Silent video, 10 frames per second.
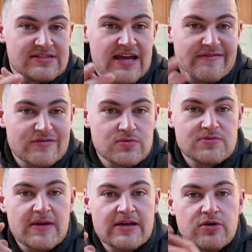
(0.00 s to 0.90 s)
David was
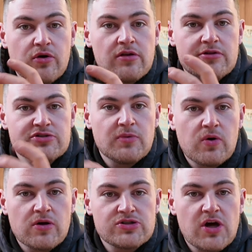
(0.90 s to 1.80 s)
making all of the
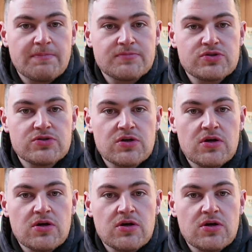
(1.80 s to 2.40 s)
smaller jobs.